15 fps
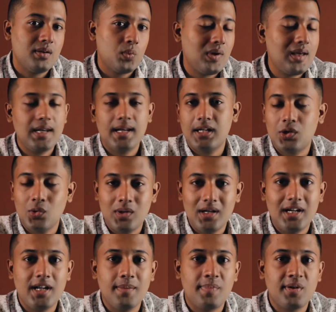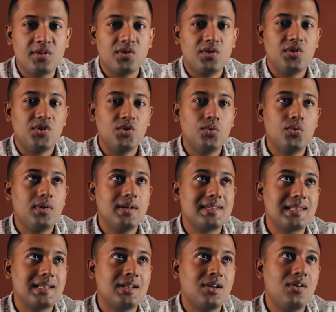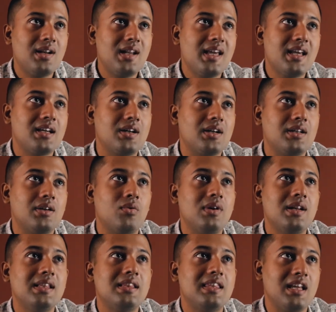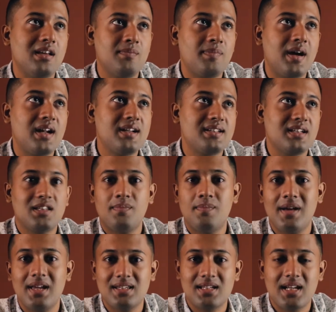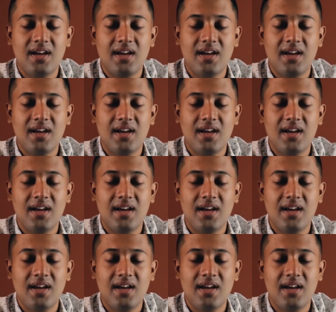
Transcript: Well, it totally depends on you. It's not like only ThinkPads are the best.